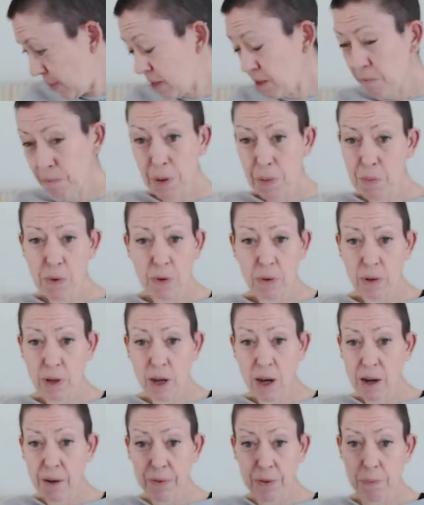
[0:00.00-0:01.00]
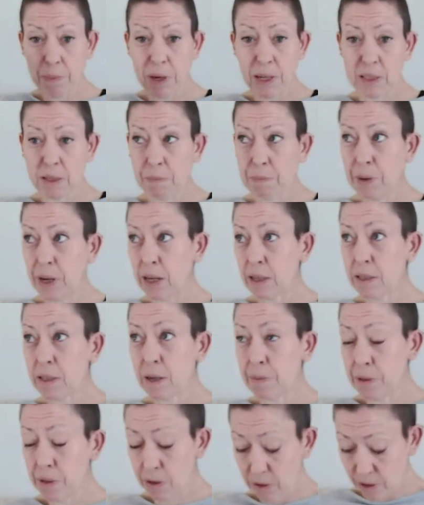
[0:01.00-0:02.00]
you know, people, half the place have packed
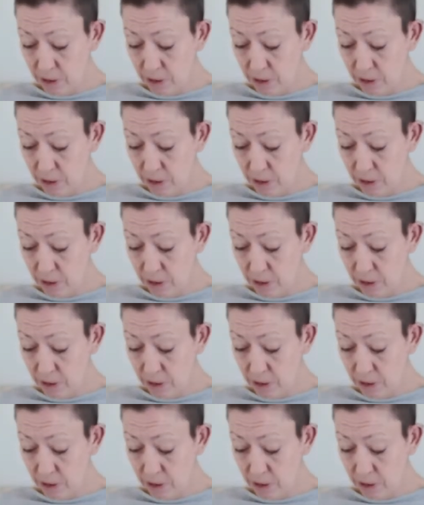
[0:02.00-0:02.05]
up and